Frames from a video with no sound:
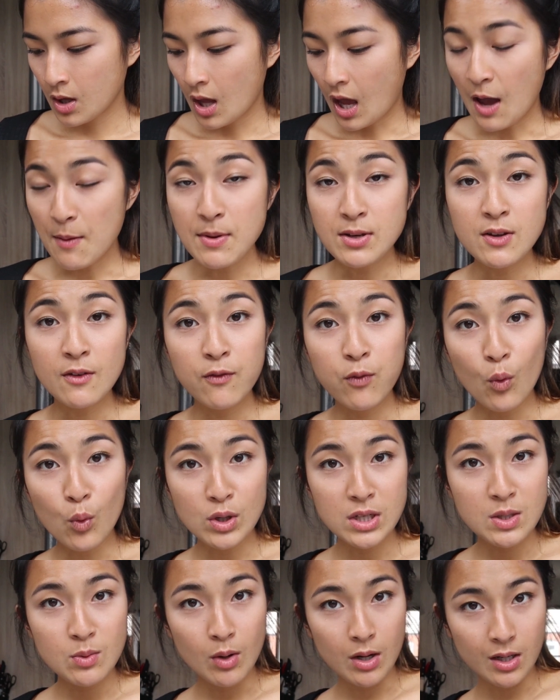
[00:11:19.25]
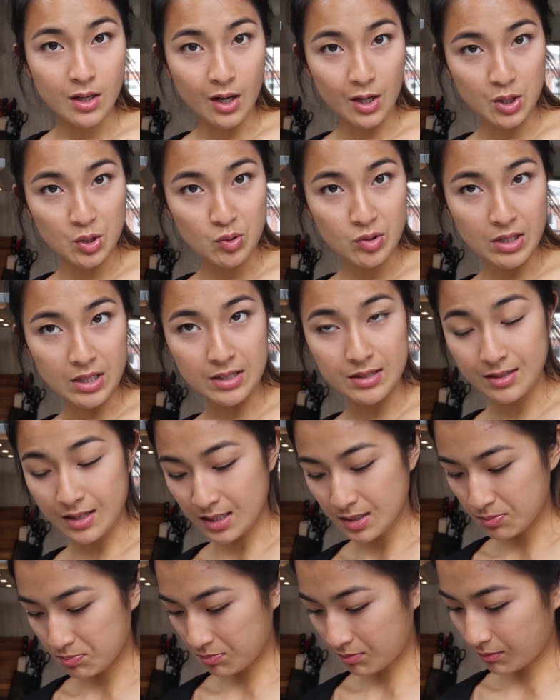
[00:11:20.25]
I've been to 41 countries.
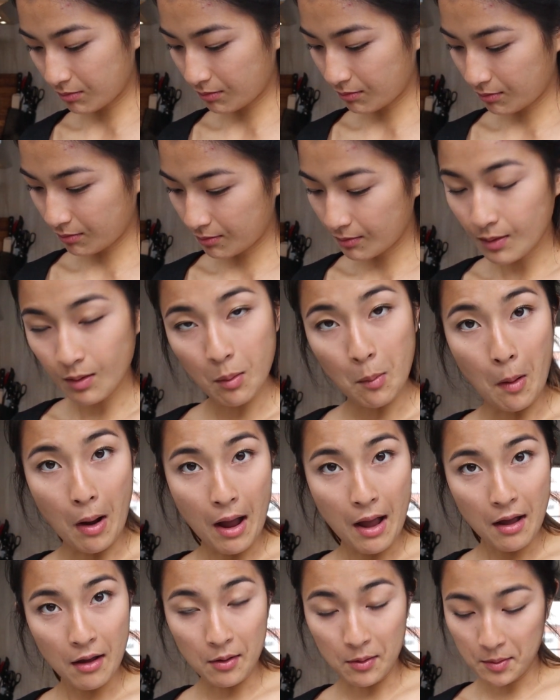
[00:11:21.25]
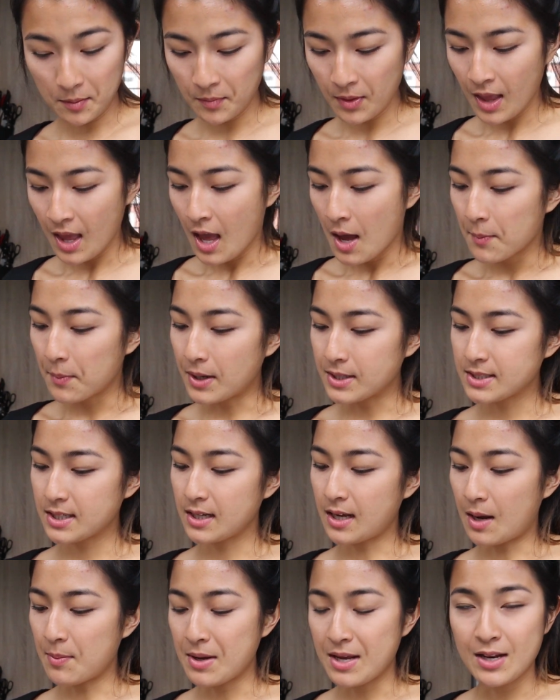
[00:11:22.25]
That's wow. But
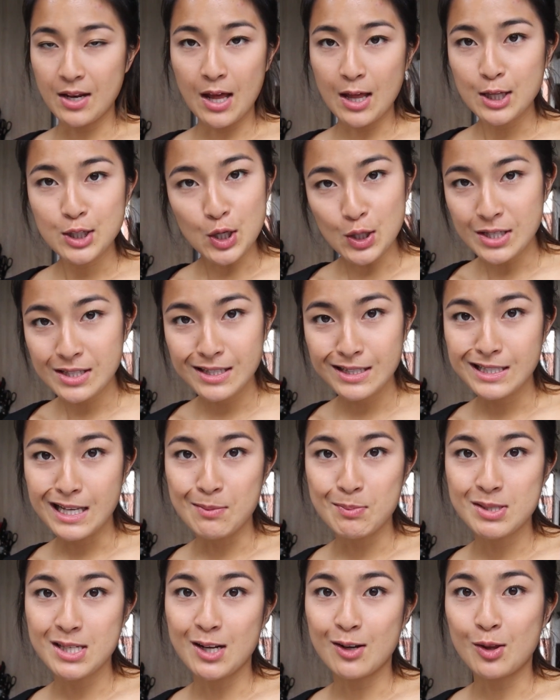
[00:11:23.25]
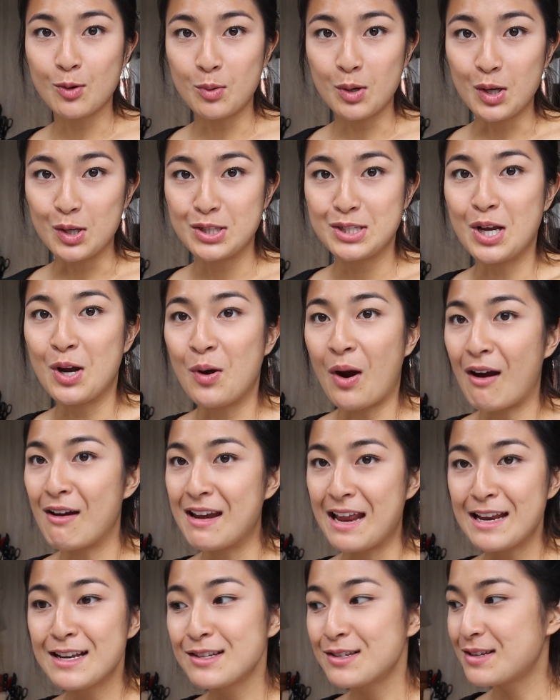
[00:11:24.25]
I mean, it's only 16% of the world, so I
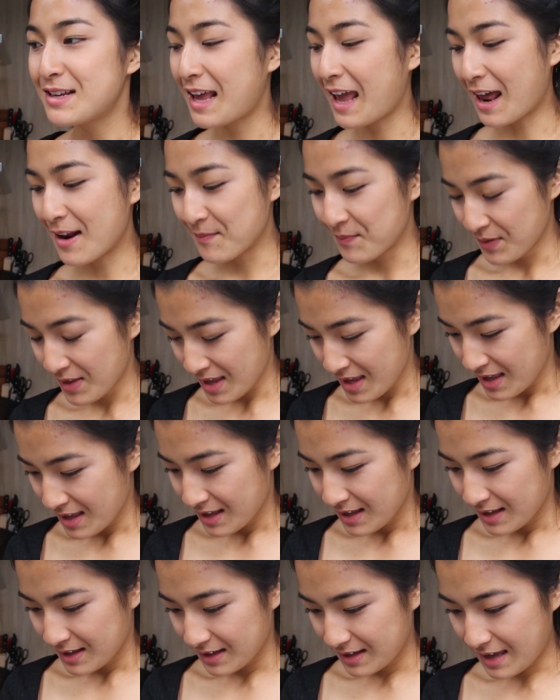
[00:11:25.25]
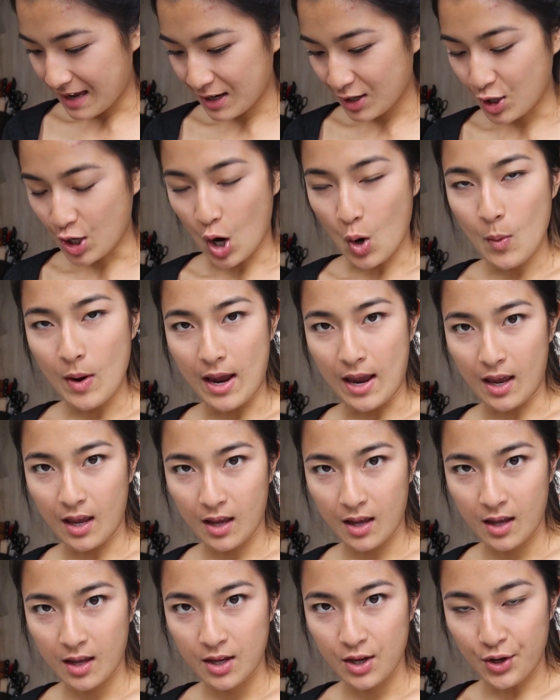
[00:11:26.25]
need to get
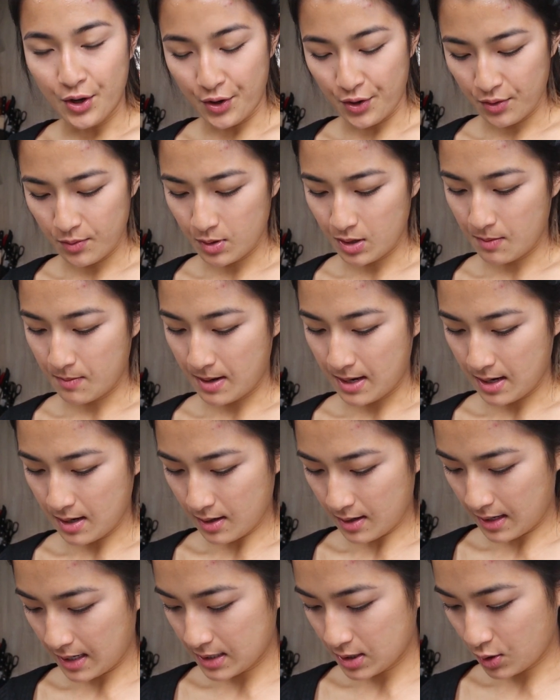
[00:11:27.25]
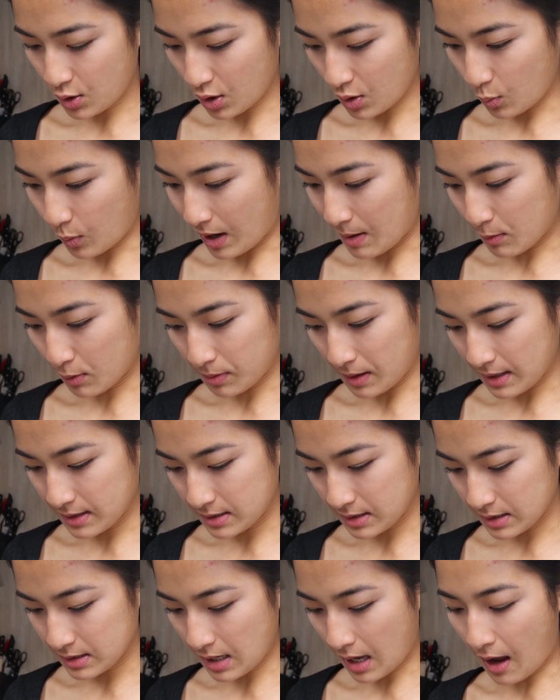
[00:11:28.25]
going, you know what I mean? I need to go to way more
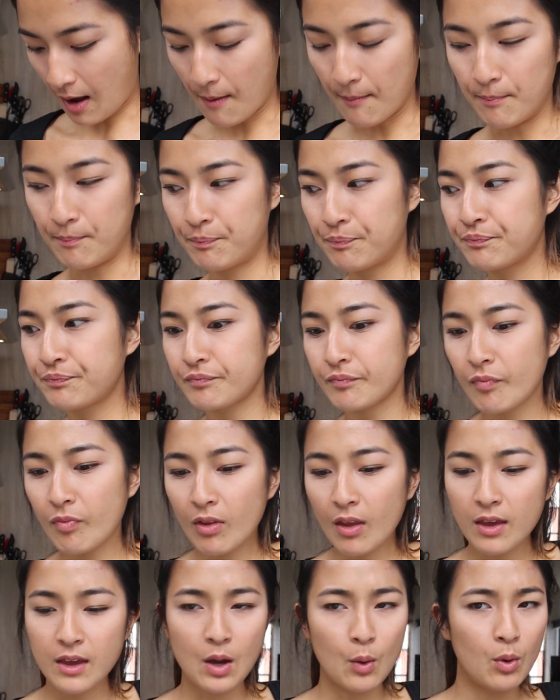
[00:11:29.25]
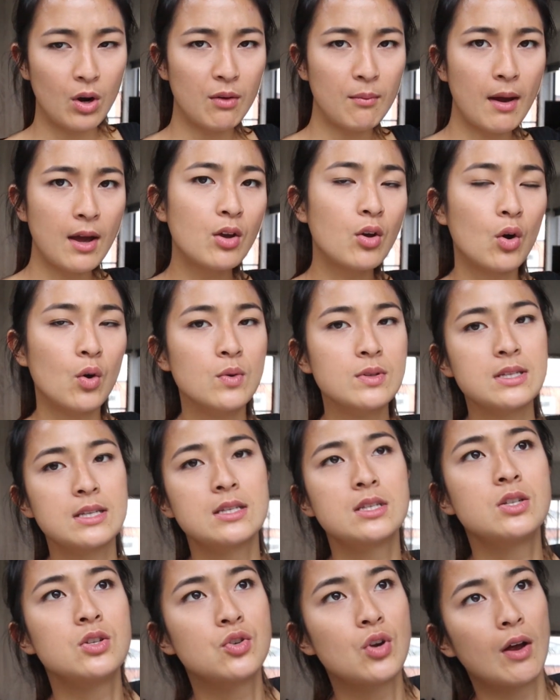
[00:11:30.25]
places. Yeah, one of my goals
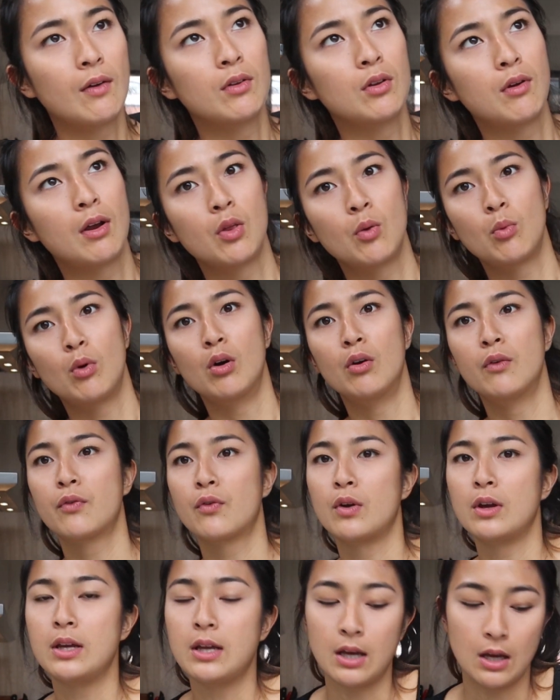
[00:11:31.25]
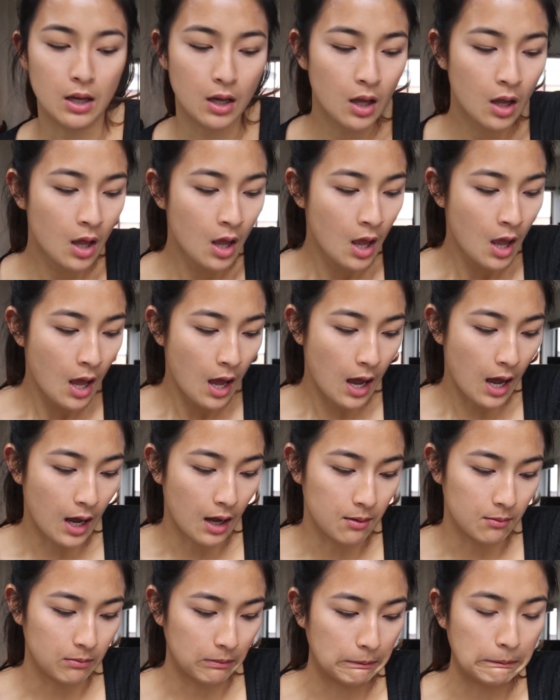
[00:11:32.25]
is to travel around the world for a
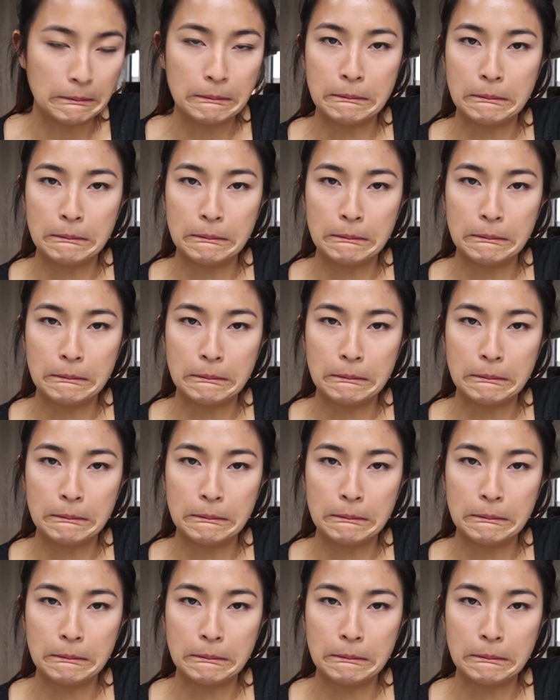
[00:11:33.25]
year.